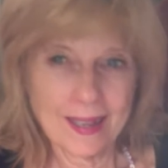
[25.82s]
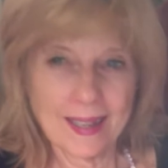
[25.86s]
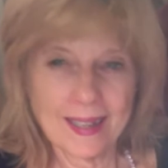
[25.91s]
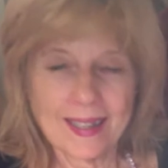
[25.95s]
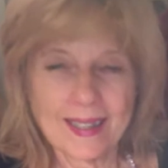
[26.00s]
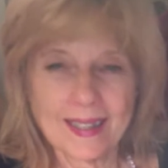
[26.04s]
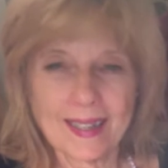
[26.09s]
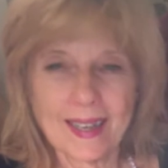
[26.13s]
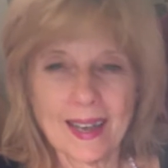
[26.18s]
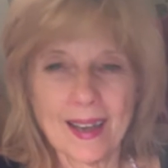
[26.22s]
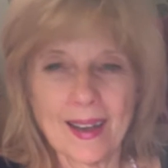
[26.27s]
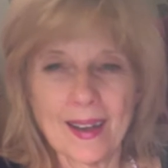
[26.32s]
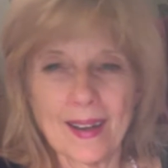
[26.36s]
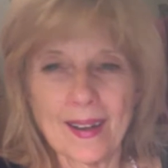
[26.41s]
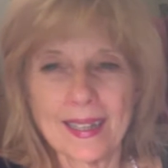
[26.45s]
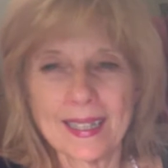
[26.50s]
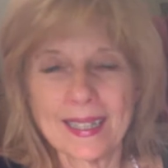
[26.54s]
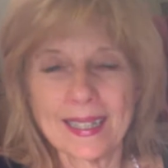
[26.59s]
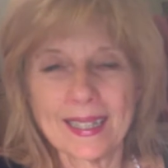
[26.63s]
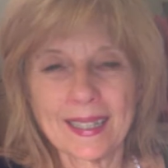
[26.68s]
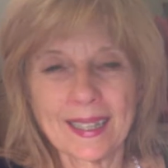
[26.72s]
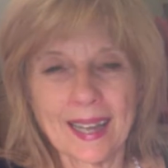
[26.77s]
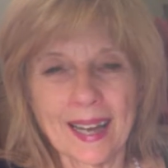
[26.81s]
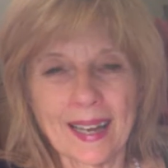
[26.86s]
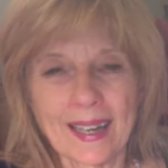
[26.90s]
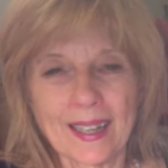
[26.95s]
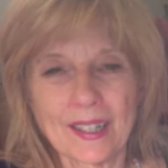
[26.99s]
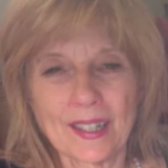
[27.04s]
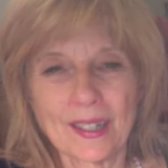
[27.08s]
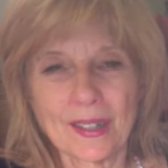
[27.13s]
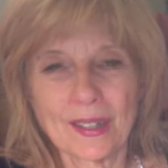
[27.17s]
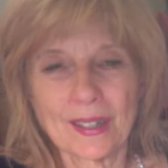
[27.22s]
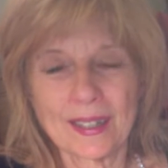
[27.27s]
So I did a lot of
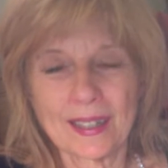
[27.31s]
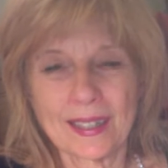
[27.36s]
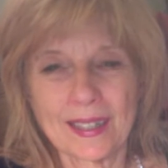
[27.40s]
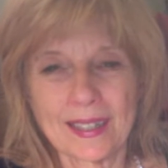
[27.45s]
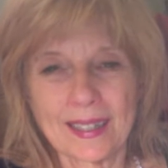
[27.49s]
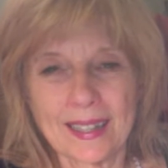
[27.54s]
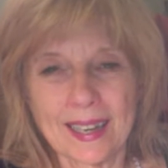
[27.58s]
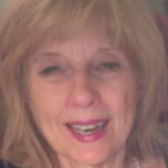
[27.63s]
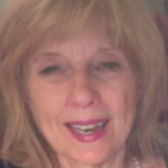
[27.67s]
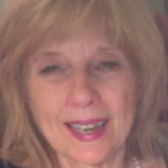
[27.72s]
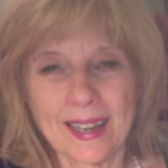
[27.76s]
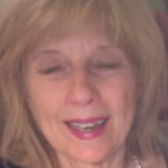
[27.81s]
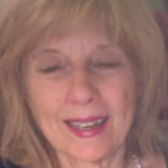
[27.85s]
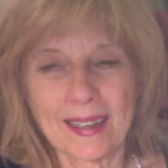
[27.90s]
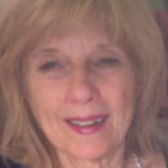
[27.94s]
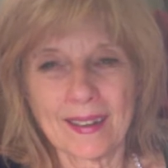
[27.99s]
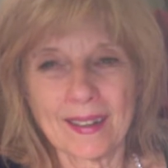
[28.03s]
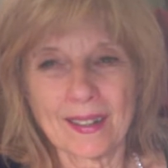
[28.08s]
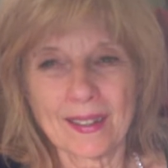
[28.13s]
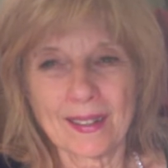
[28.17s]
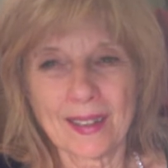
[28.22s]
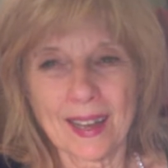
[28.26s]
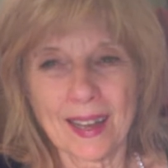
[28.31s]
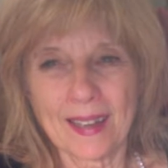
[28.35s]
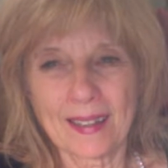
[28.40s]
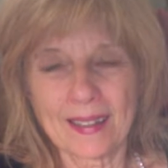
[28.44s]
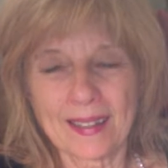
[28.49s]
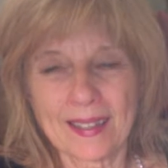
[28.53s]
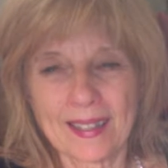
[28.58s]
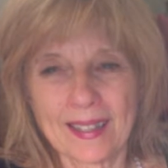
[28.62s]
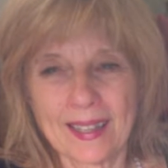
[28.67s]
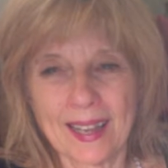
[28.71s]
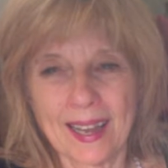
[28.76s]
juicing today. That goes without
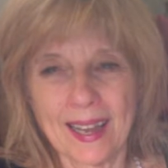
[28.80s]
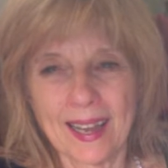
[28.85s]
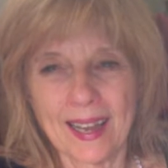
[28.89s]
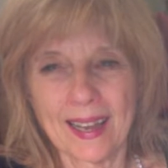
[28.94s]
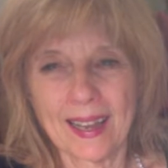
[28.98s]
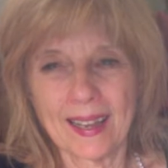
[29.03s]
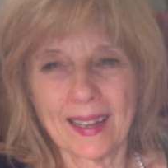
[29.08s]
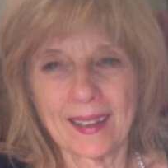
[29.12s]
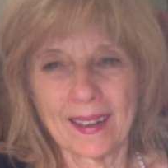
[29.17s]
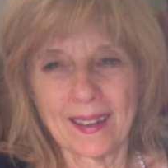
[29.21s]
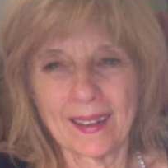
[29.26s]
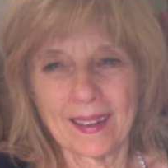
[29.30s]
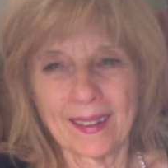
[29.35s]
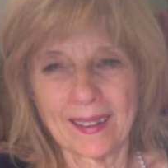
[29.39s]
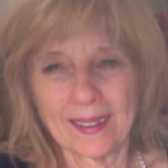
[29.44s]
saying.